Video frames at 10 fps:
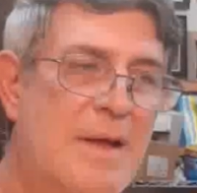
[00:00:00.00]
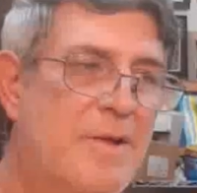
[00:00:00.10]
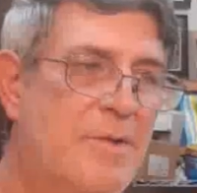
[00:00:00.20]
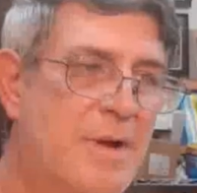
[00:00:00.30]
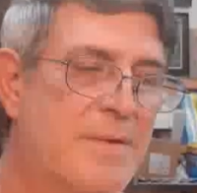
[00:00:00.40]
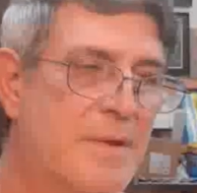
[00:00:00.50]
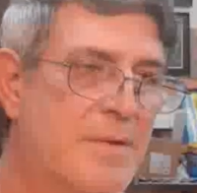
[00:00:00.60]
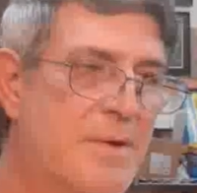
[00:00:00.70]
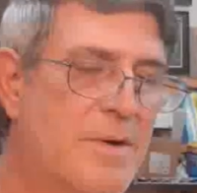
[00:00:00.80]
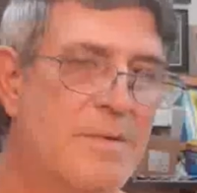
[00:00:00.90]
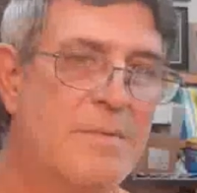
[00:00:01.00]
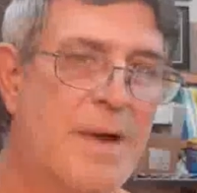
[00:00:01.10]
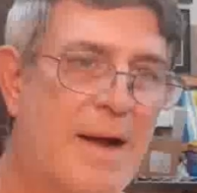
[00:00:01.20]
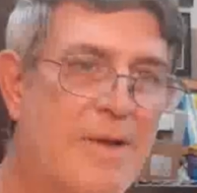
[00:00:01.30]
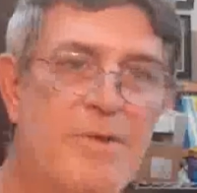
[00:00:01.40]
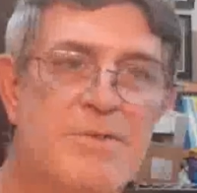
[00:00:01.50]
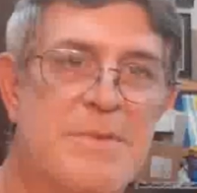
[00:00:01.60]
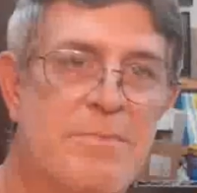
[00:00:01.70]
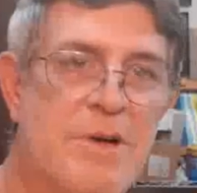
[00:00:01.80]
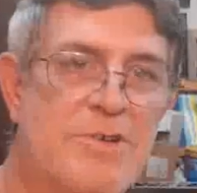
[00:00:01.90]
You get to learn how to use
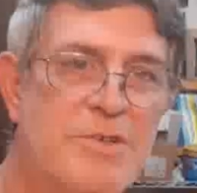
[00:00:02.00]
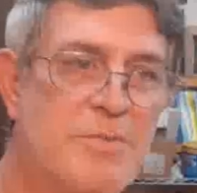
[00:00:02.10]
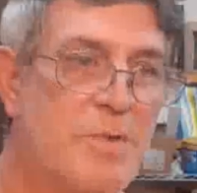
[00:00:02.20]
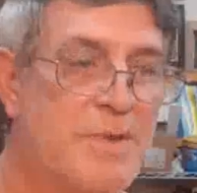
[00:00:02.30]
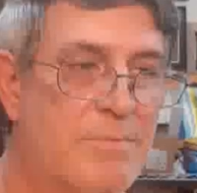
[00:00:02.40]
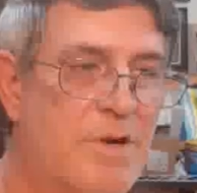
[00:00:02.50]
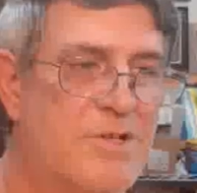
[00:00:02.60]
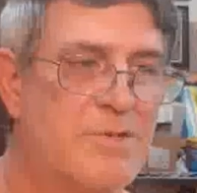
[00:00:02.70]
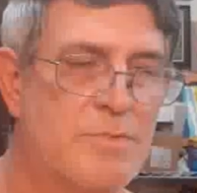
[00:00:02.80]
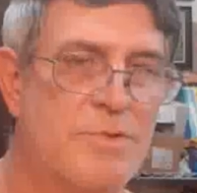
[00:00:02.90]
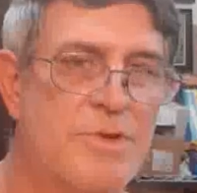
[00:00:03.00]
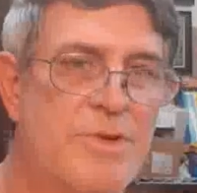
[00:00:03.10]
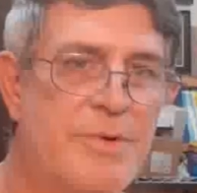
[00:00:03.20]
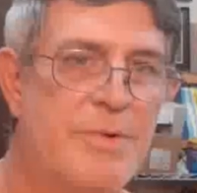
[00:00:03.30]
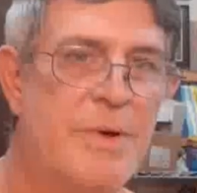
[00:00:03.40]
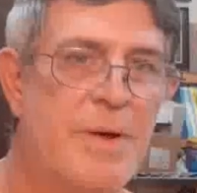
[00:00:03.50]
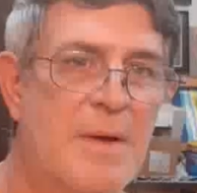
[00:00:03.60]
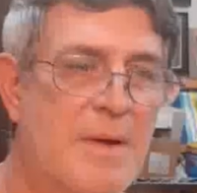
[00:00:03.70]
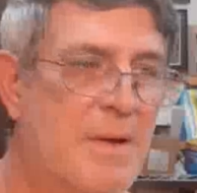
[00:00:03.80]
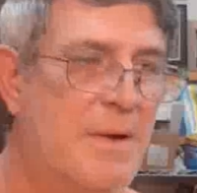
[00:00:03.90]
the brushes, what the brushes will do,
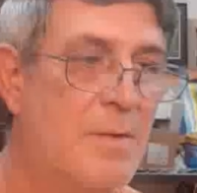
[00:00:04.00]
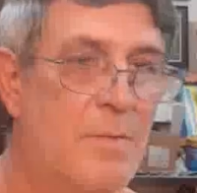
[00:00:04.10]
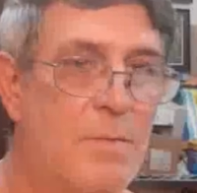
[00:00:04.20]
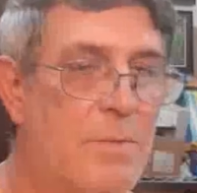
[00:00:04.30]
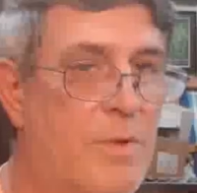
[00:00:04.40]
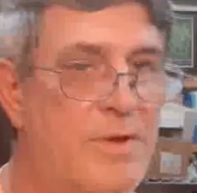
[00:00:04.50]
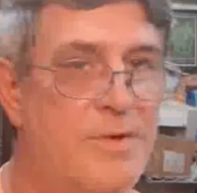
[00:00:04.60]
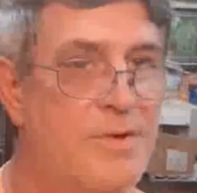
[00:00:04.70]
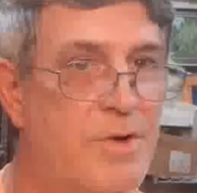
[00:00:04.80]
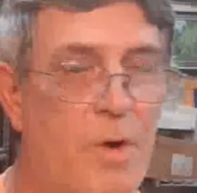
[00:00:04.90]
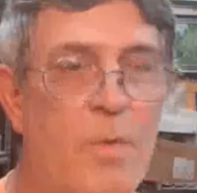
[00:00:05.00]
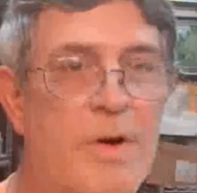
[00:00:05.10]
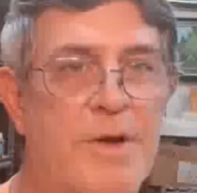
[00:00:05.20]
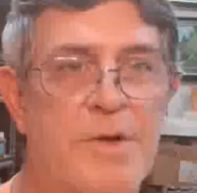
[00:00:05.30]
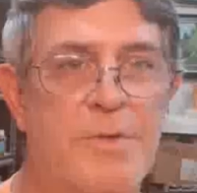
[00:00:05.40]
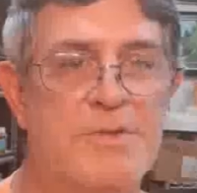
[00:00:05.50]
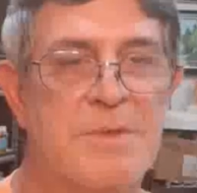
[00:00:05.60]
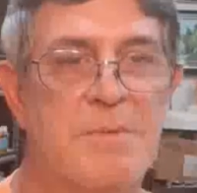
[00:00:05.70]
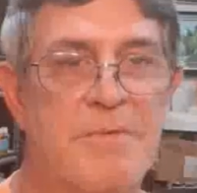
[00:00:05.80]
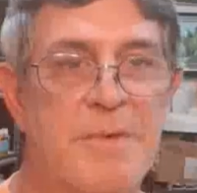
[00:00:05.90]
what you don't want to do with
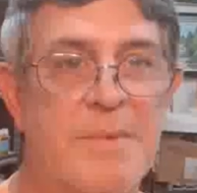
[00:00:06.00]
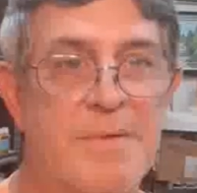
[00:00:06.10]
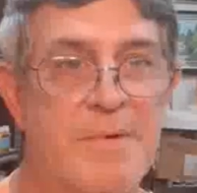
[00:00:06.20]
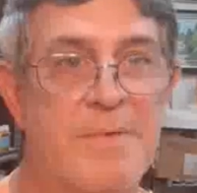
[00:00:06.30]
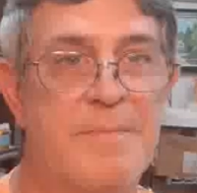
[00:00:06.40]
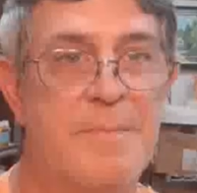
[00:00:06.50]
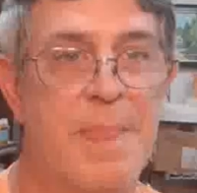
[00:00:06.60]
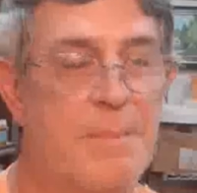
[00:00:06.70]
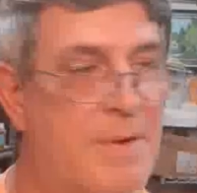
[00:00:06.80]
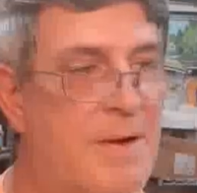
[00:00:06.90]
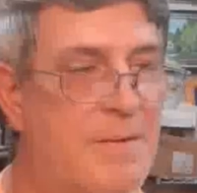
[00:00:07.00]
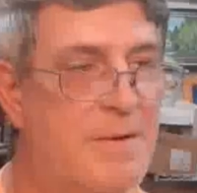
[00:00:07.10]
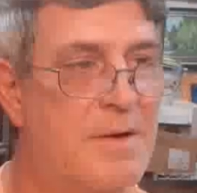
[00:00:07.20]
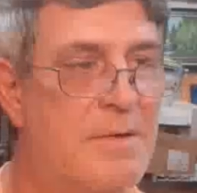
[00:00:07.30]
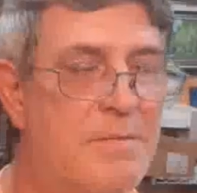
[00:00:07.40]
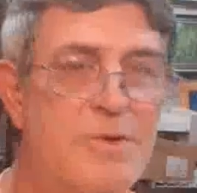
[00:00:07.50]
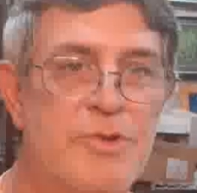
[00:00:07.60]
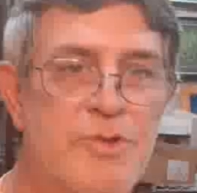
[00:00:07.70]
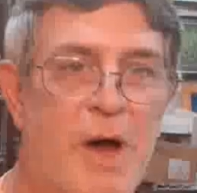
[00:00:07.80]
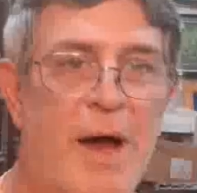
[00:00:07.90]
some of them even. But, you know, you
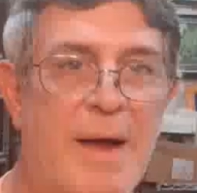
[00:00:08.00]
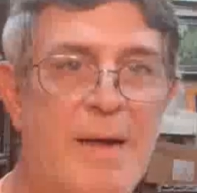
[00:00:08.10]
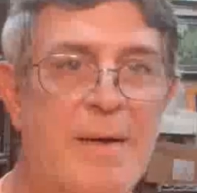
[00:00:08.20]
try,